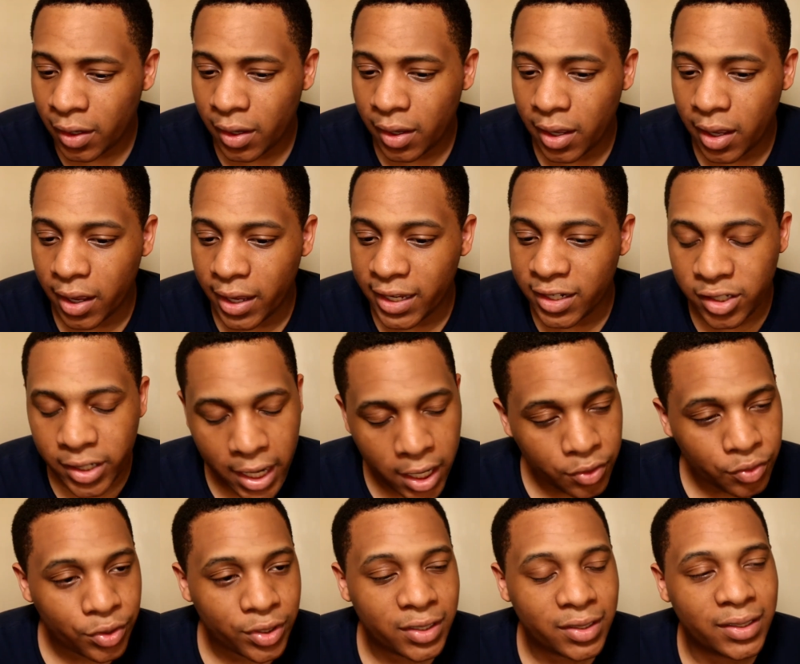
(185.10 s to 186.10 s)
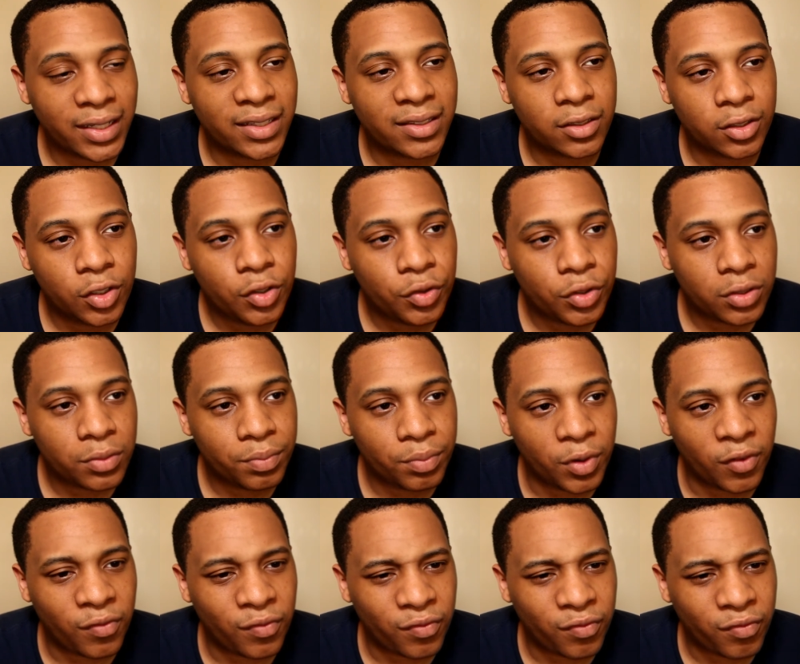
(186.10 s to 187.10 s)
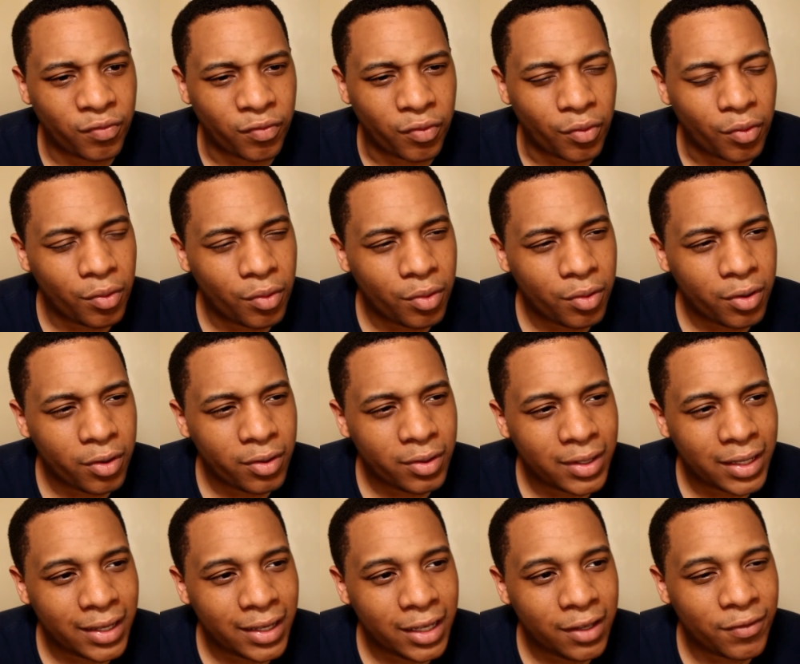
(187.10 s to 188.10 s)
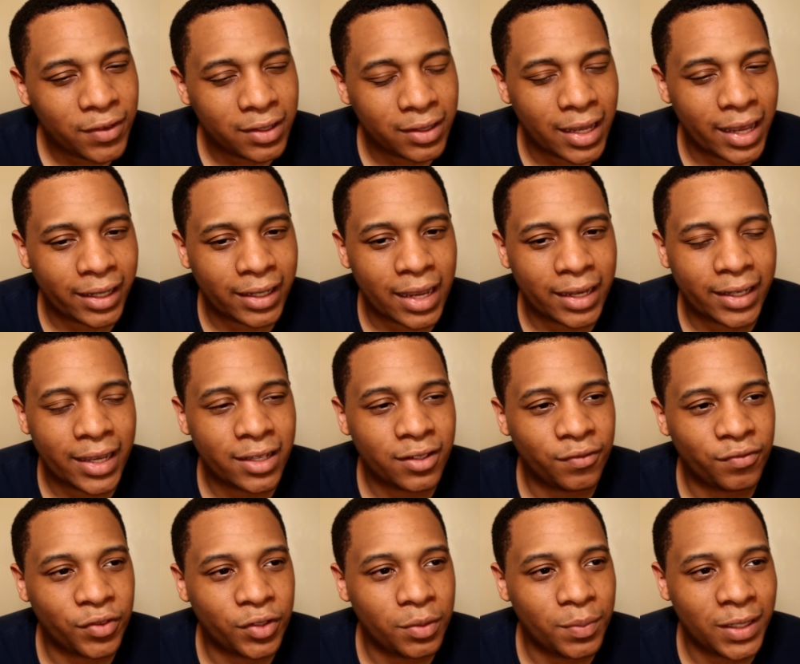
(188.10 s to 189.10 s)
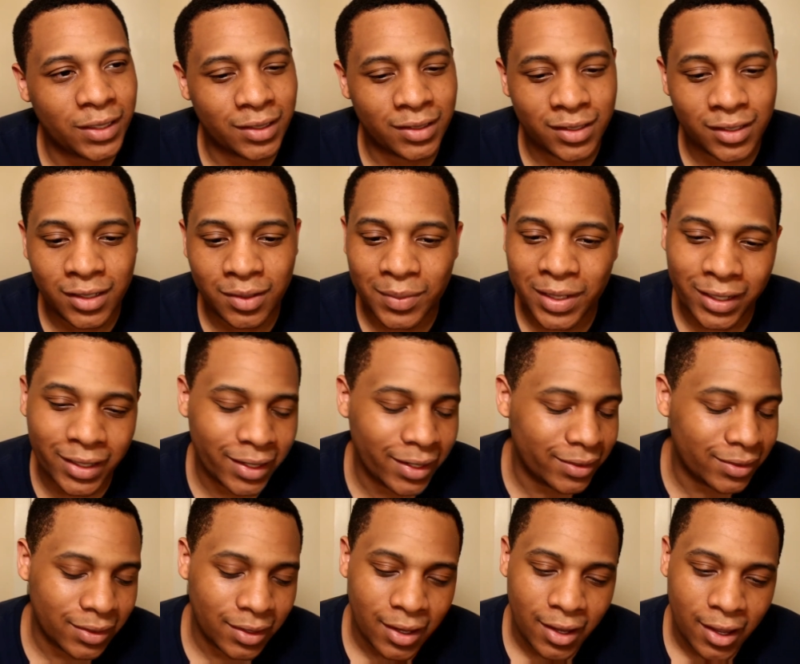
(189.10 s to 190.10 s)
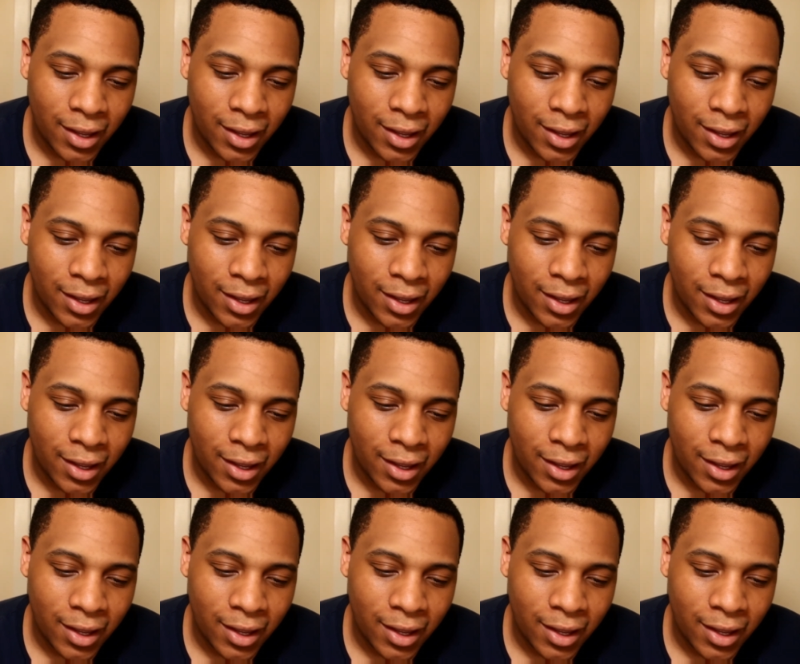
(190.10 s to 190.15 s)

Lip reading: Enchantress gets loose before they even, like, I guess, fully make the team, I guess.